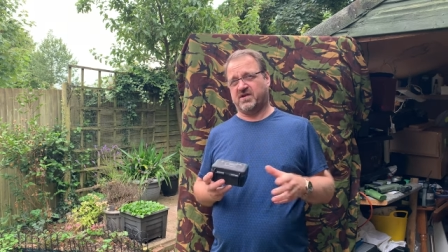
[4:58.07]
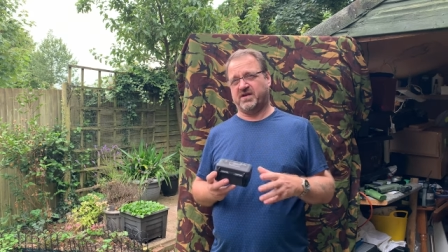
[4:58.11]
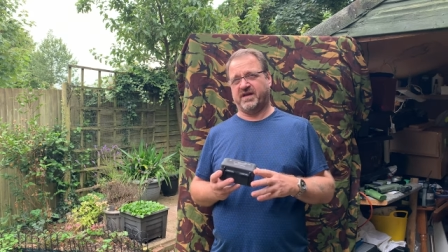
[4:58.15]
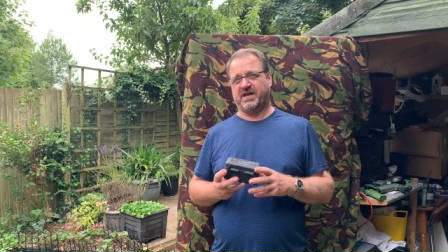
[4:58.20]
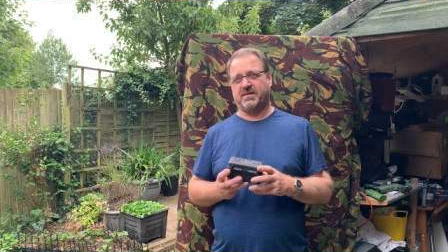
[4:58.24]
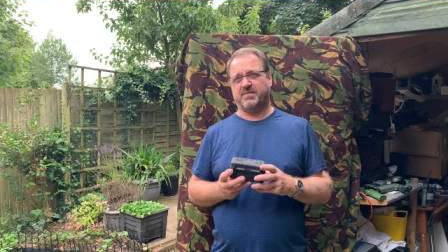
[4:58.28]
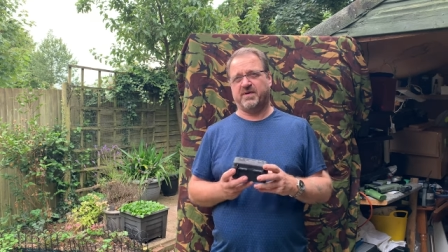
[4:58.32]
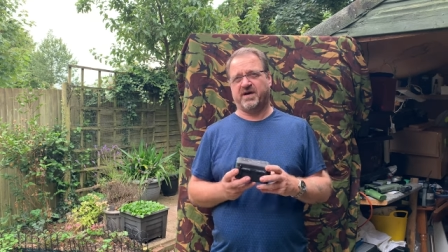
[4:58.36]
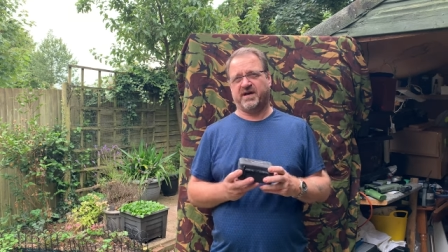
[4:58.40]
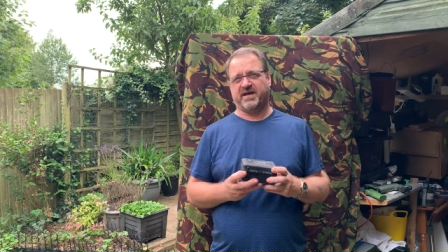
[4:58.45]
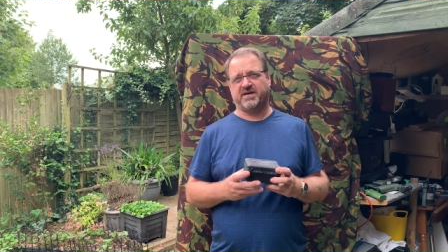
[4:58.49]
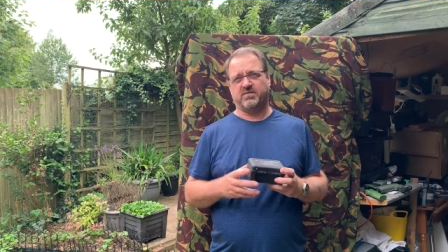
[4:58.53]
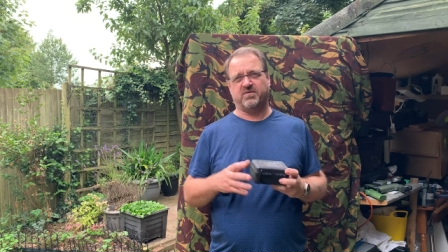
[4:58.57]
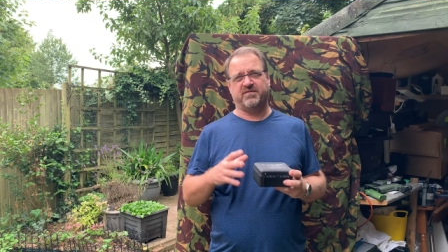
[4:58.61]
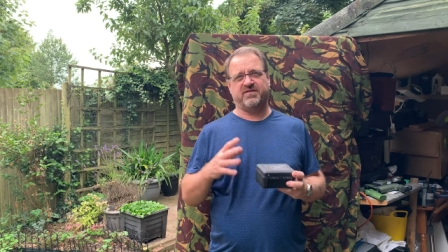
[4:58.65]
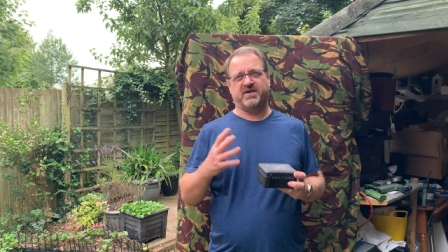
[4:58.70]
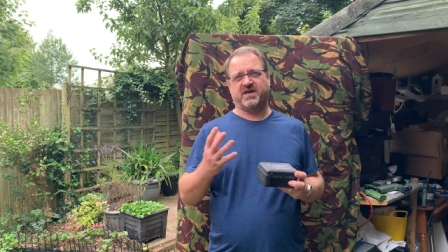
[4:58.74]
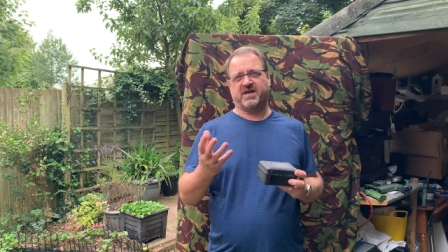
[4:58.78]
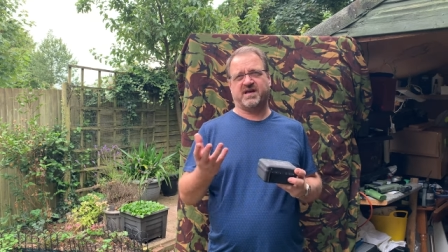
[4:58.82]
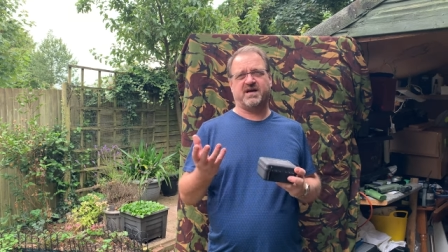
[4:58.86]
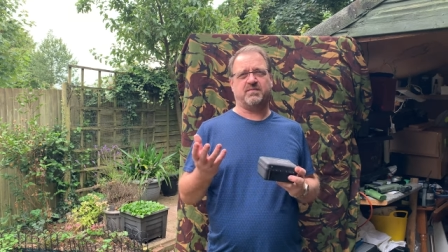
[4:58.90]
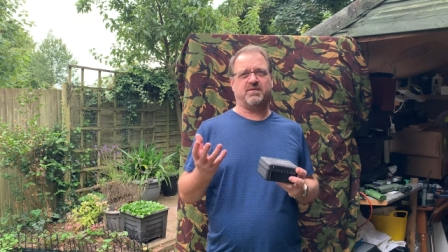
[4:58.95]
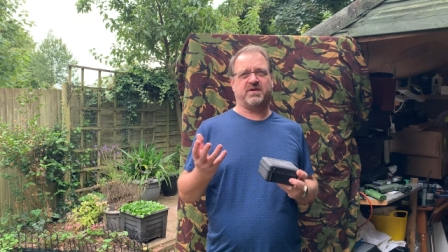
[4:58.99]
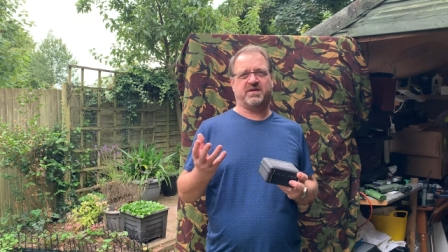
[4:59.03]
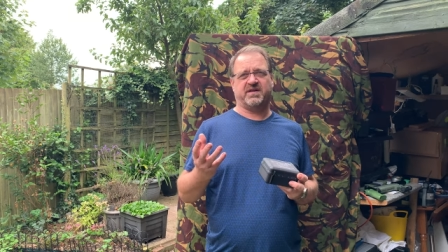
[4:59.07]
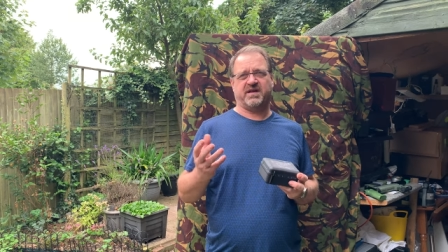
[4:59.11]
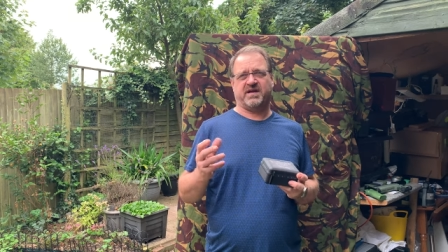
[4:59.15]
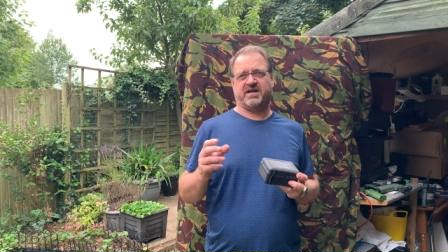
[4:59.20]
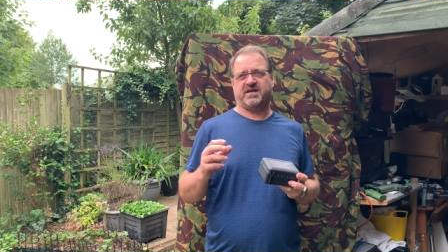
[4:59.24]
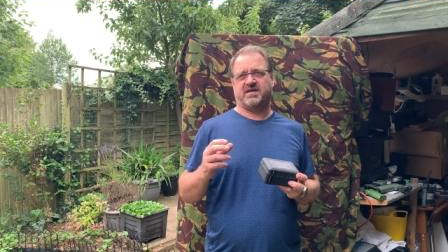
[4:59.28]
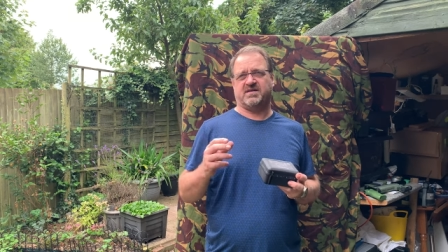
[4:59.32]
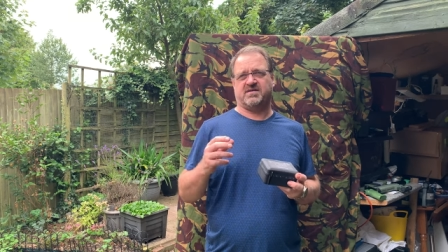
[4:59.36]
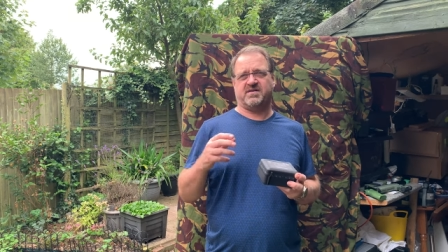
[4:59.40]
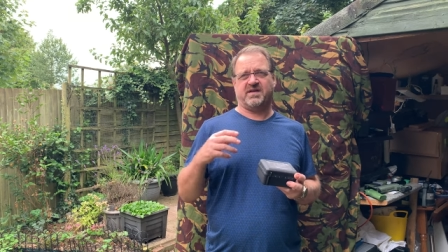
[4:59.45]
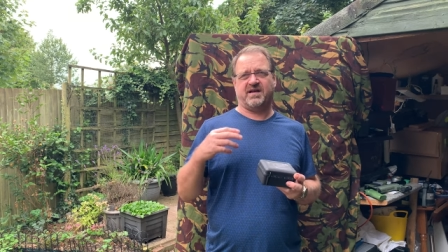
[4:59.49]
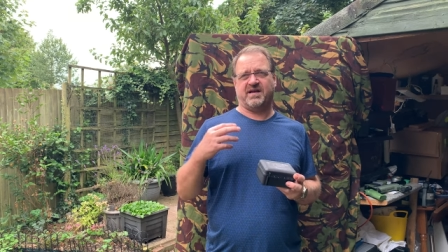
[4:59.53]
on eBay within a couple of
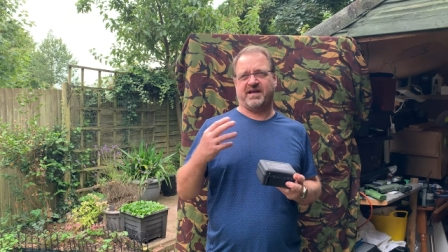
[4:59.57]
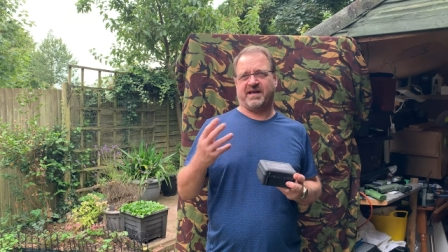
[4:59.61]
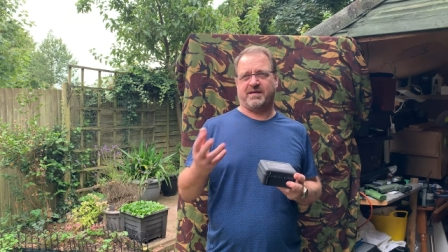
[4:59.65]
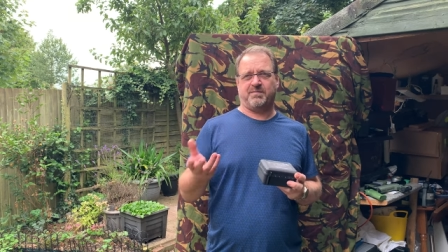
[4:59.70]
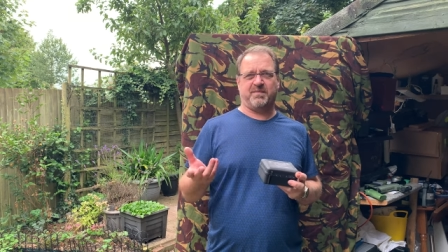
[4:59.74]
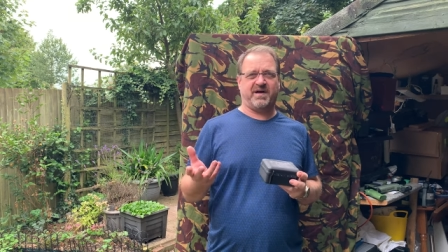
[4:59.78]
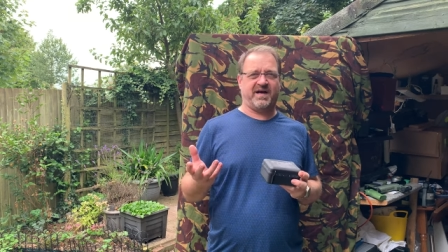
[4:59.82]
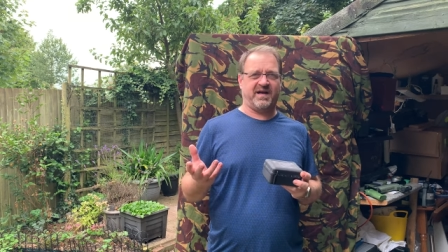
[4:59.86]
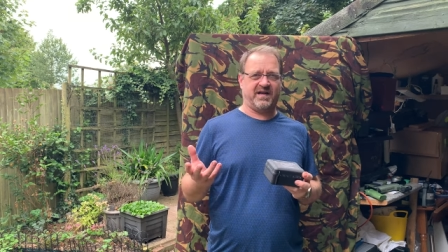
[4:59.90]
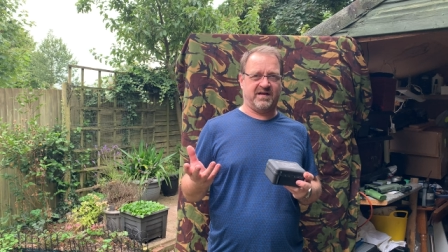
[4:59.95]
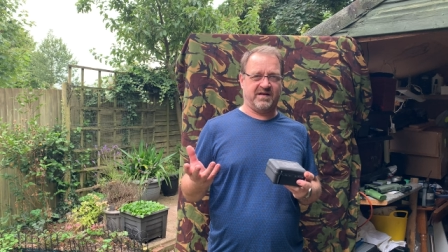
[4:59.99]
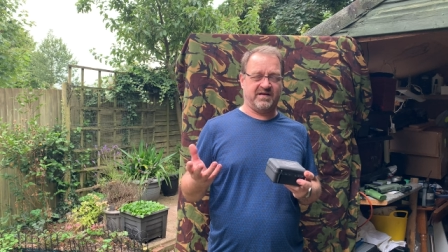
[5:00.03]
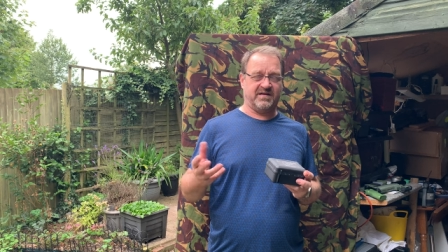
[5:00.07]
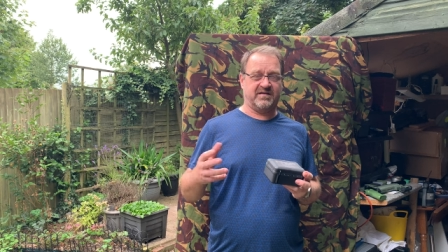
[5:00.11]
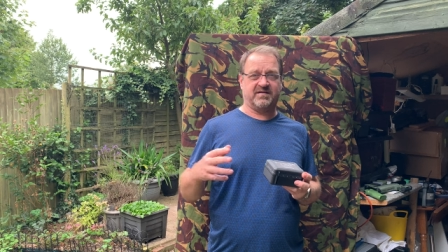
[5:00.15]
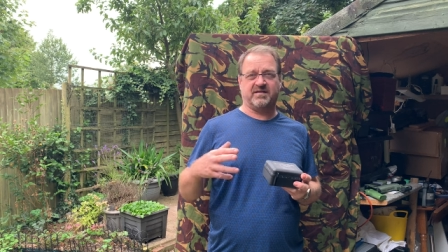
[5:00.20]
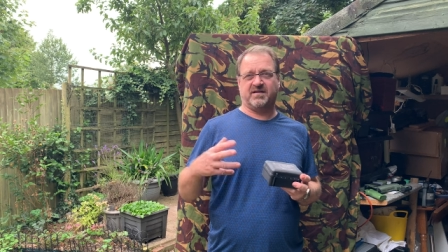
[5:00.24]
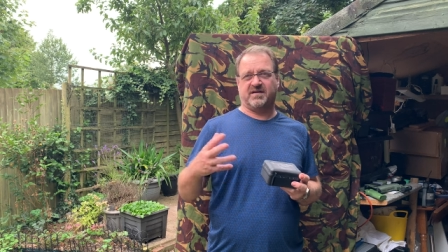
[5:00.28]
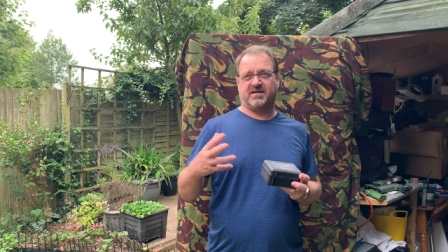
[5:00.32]
days, they'll email you